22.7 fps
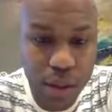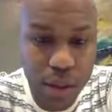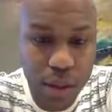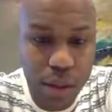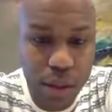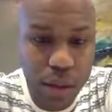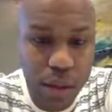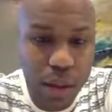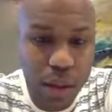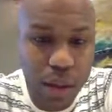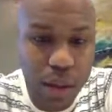
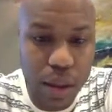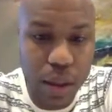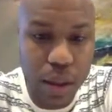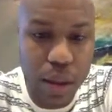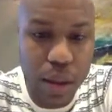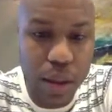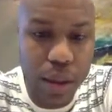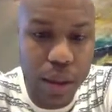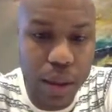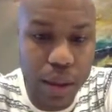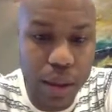
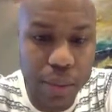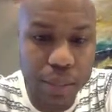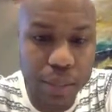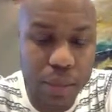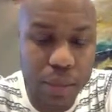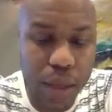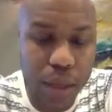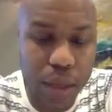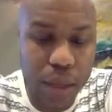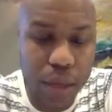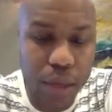I
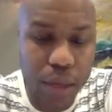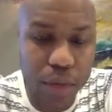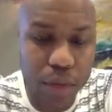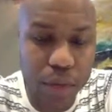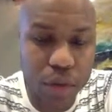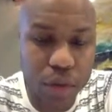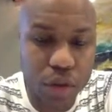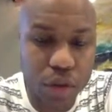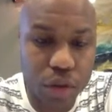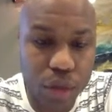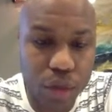was
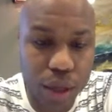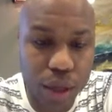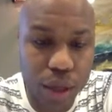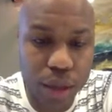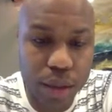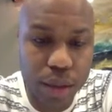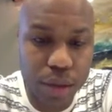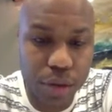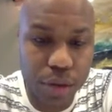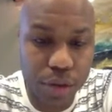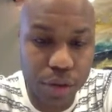trying to
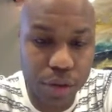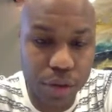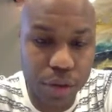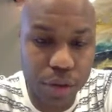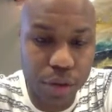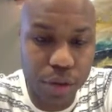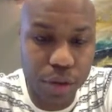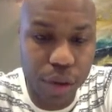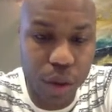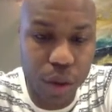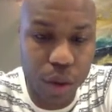figure
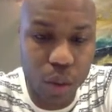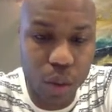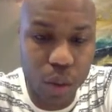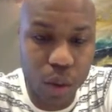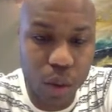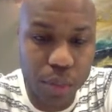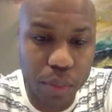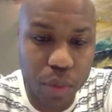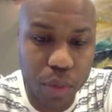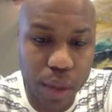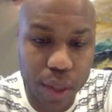out when I'm gonna
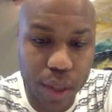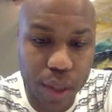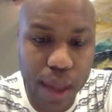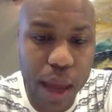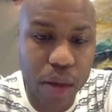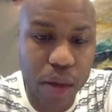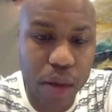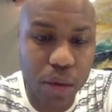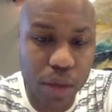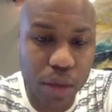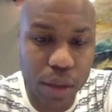get out on
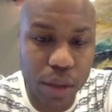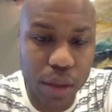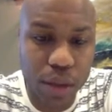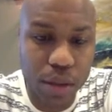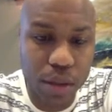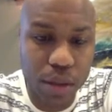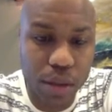this,